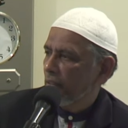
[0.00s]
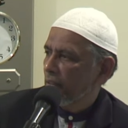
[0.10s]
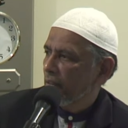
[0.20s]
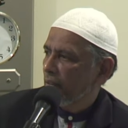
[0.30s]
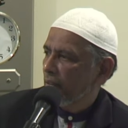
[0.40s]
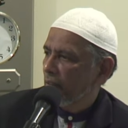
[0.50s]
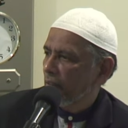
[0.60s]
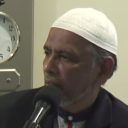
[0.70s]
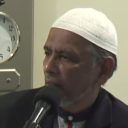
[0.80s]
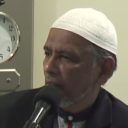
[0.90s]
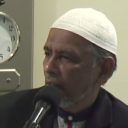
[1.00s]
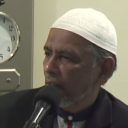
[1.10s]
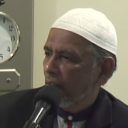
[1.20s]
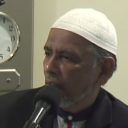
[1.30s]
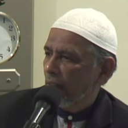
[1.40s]

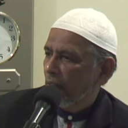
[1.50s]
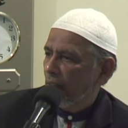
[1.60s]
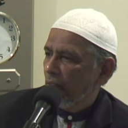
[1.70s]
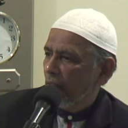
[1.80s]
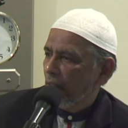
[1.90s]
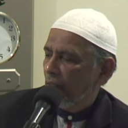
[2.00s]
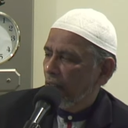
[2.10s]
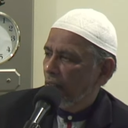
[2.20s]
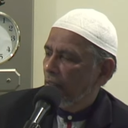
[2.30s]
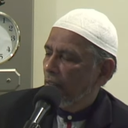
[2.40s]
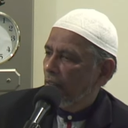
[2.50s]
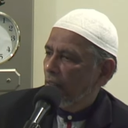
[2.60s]
Nothing is said.